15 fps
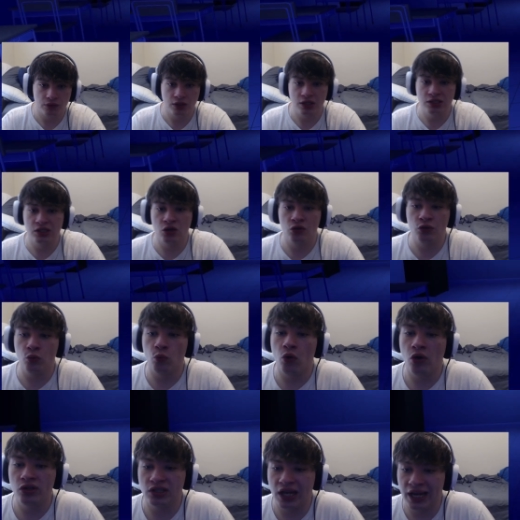Is it on the
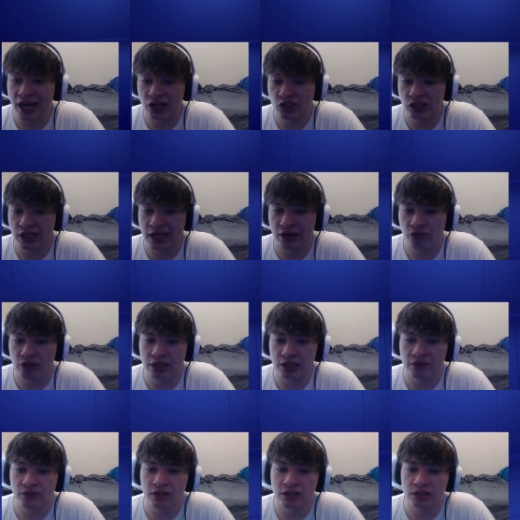walks? I actually can't read it
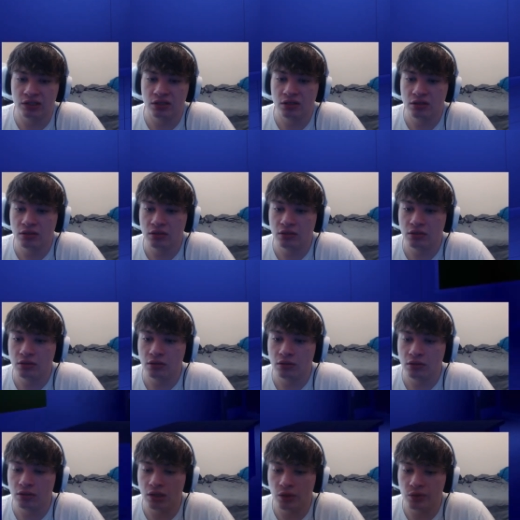if it is.
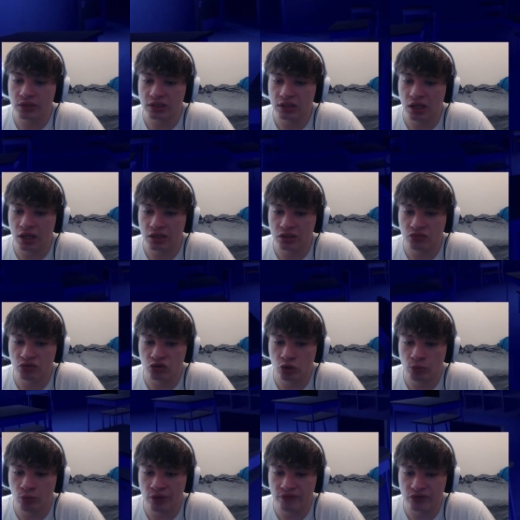No, it's not. So there's no
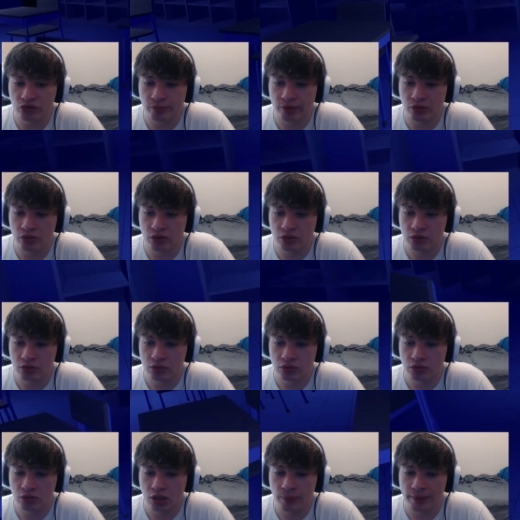point in this room at
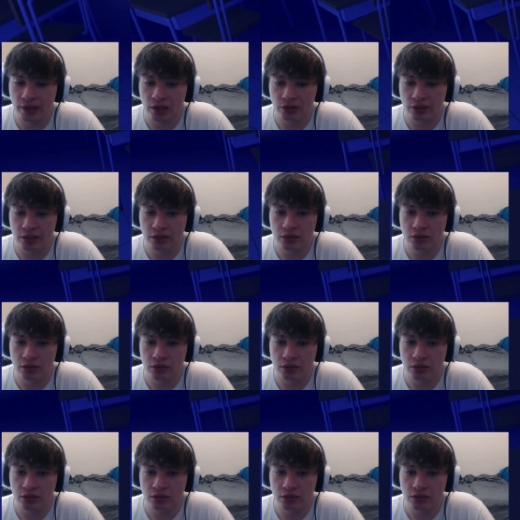all, apparently.